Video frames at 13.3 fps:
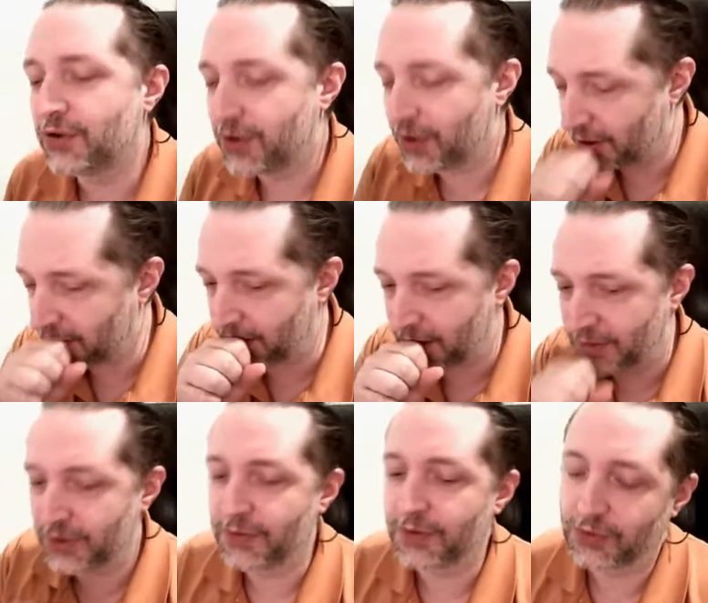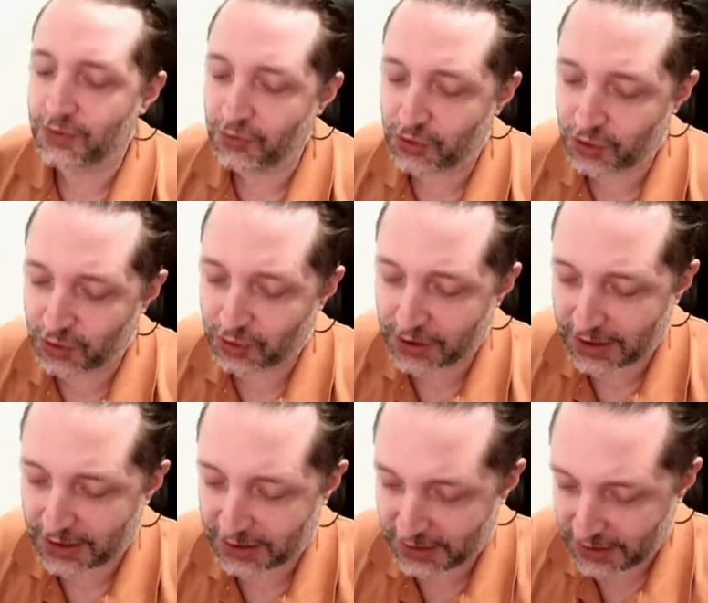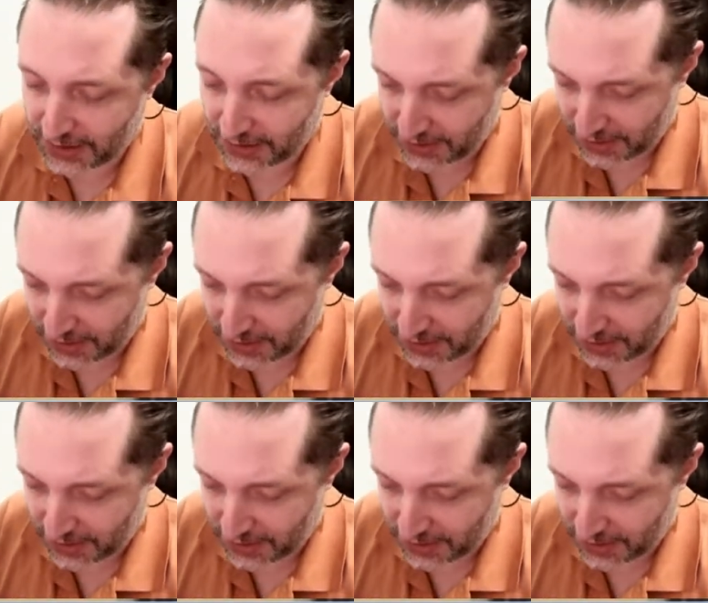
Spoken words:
You don't want your next guy to